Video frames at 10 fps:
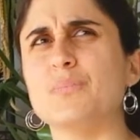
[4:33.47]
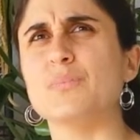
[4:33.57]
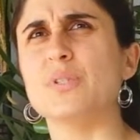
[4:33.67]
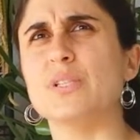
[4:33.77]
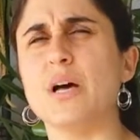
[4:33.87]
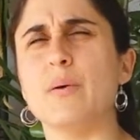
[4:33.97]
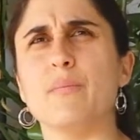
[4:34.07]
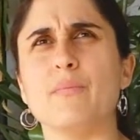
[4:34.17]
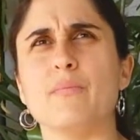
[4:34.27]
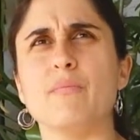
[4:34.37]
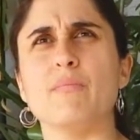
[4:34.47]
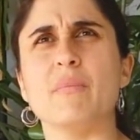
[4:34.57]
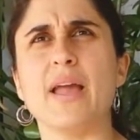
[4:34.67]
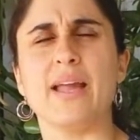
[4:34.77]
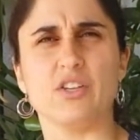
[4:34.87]
some
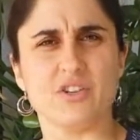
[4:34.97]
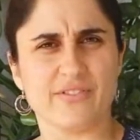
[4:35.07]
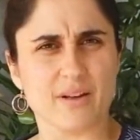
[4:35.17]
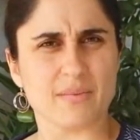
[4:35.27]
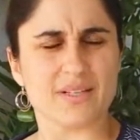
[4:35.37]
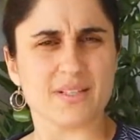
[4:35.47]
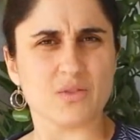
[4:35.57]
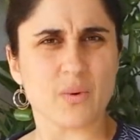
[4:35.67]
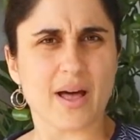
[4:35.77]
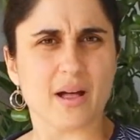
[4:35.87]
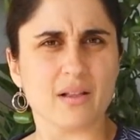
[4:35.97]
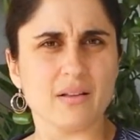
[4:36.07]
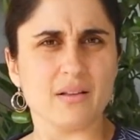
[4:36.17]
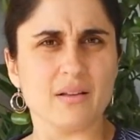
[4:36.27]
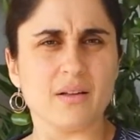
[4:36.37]
Asian families as well,
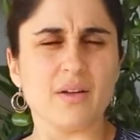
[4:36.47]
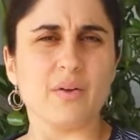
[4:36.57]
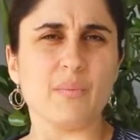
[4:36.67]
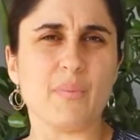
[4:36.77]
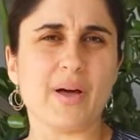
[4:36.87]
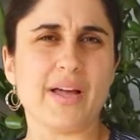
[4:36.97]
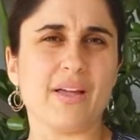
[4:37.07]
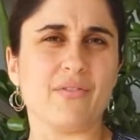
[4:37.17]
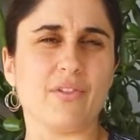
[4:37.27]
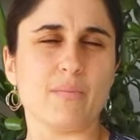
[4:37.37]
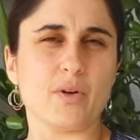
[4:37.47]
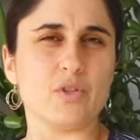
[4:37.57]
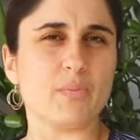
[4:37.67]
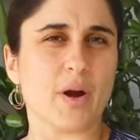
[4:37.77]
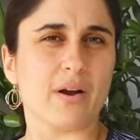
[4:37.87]
but for the
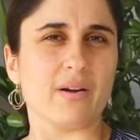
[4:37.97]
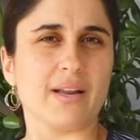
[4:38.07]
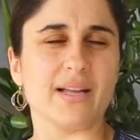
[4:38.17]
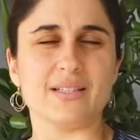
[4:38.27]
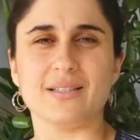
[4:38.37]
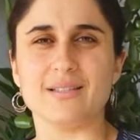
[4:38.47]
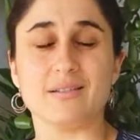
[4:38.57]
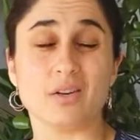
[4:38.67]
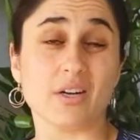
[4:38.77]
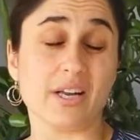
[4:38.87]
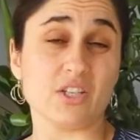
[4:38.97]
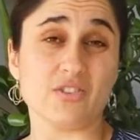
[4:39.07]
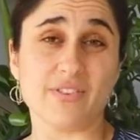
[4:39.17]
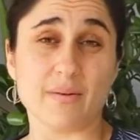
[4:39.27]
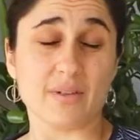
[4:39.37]
most part it's
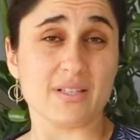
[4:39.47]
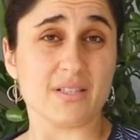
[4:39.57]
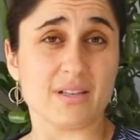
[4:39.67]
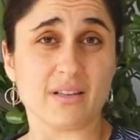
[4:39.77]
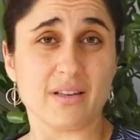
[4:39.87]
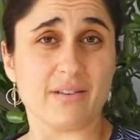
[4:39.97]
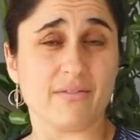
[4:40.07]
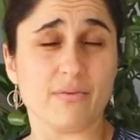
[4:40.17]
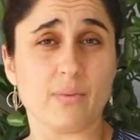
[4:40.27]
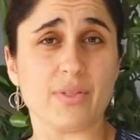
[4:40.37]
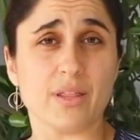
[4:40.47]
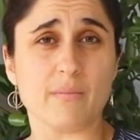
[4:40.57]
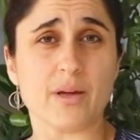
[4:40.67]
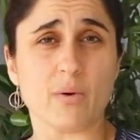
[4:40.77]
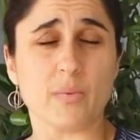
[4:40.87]
Caucasian families that live within the
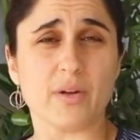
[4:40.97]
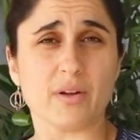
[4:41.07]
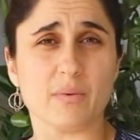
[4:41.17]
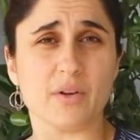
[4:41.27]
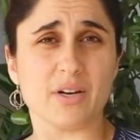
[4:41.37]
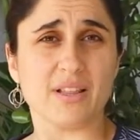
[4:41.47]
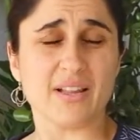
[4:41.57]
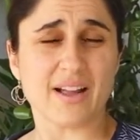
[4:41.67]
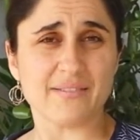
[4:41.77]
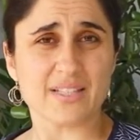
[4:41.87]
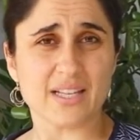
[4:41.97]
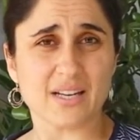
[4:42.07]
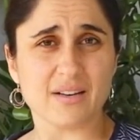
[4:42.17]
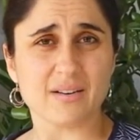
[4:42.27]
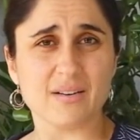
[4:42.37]
Meadow Point community that I've
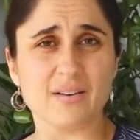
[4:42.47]
seen.